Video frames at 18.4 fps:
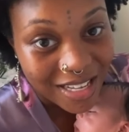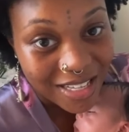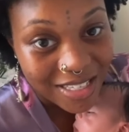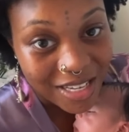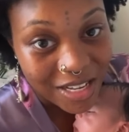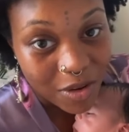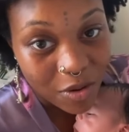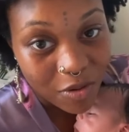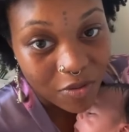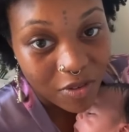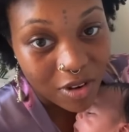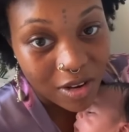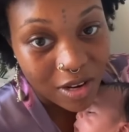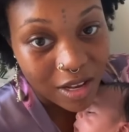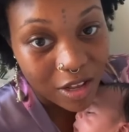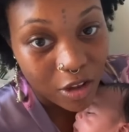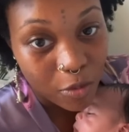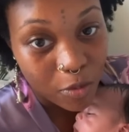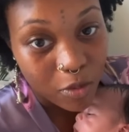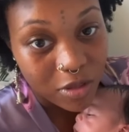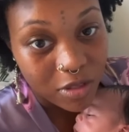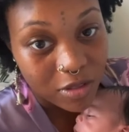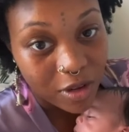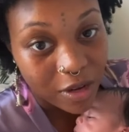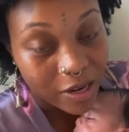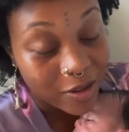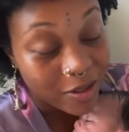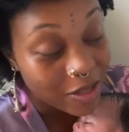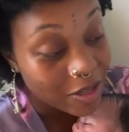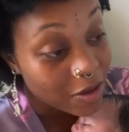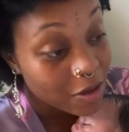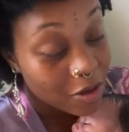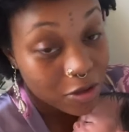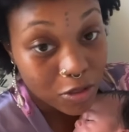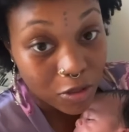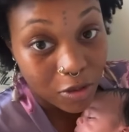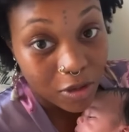I can send you a video to help with
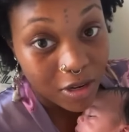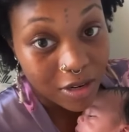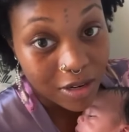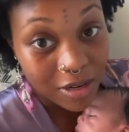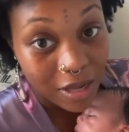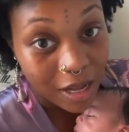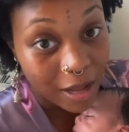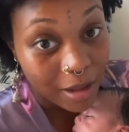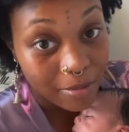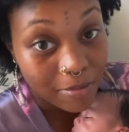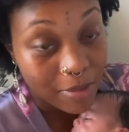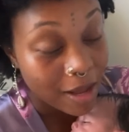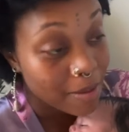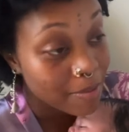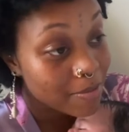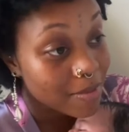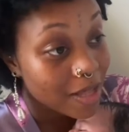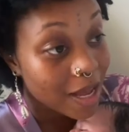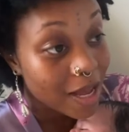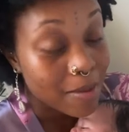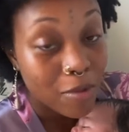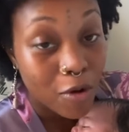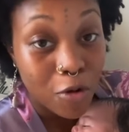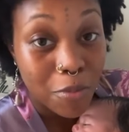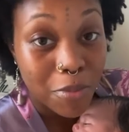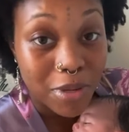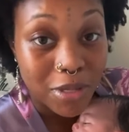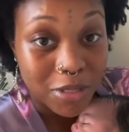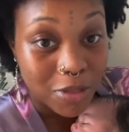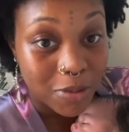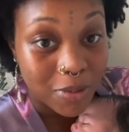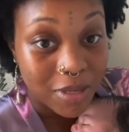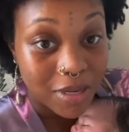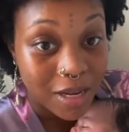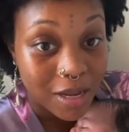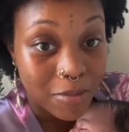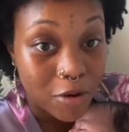startling. Sure, I, am I'm, I'm open
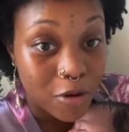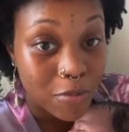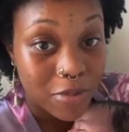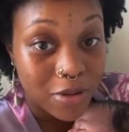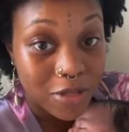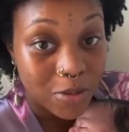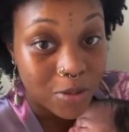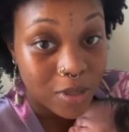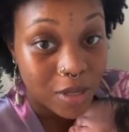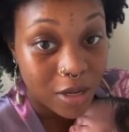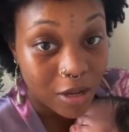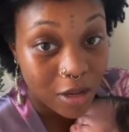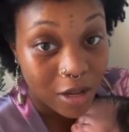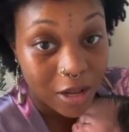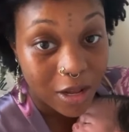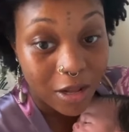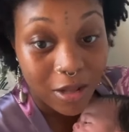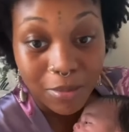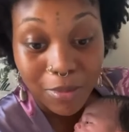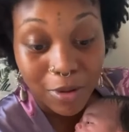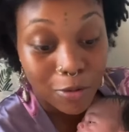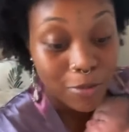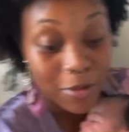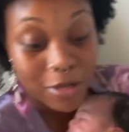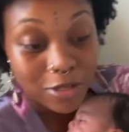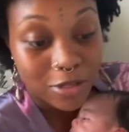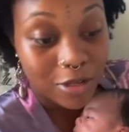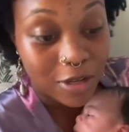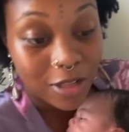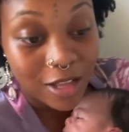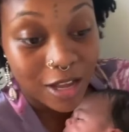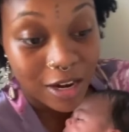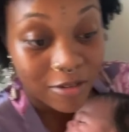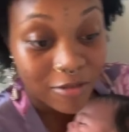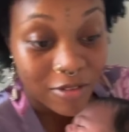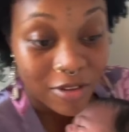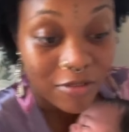to it. I'm open to it. Uh, I, am open to it i am open to a
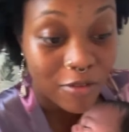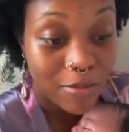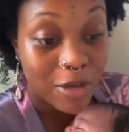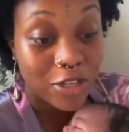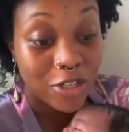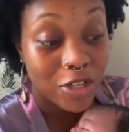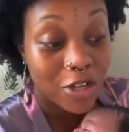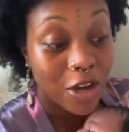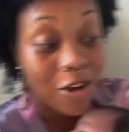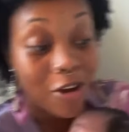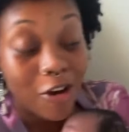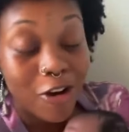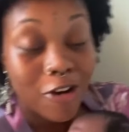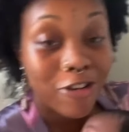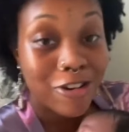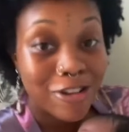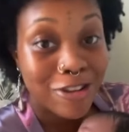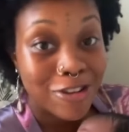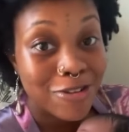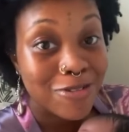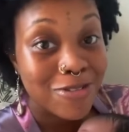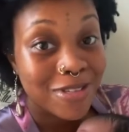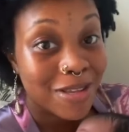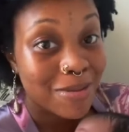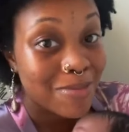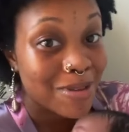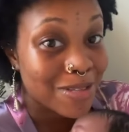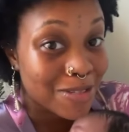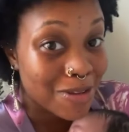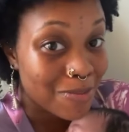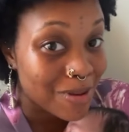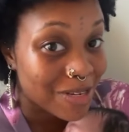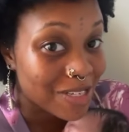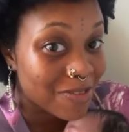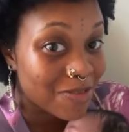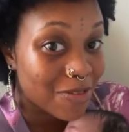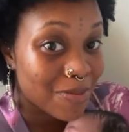lot of information. Y'all already do send me so
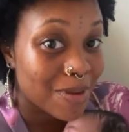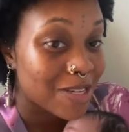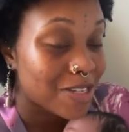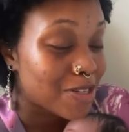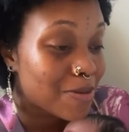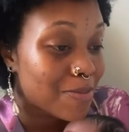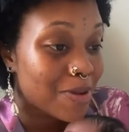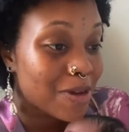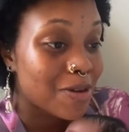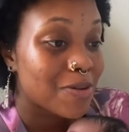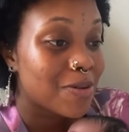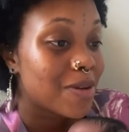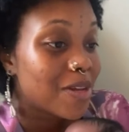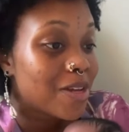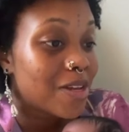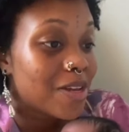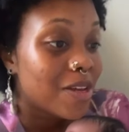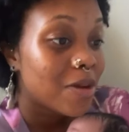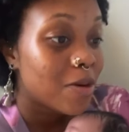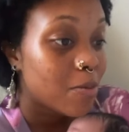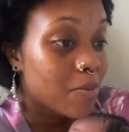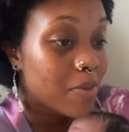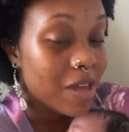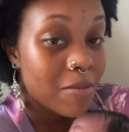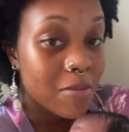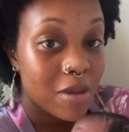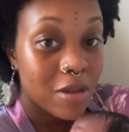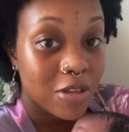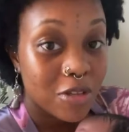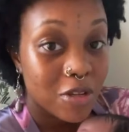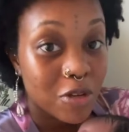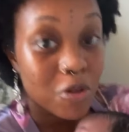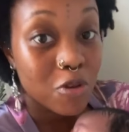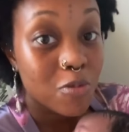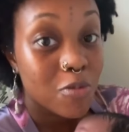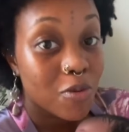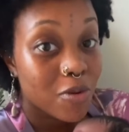much information about babies
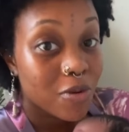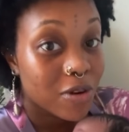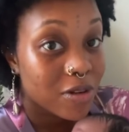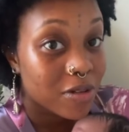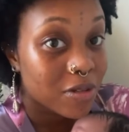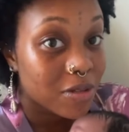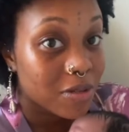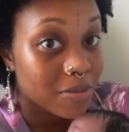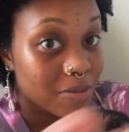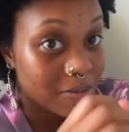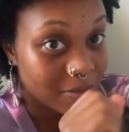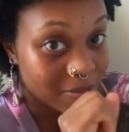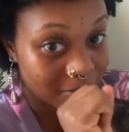and newborns.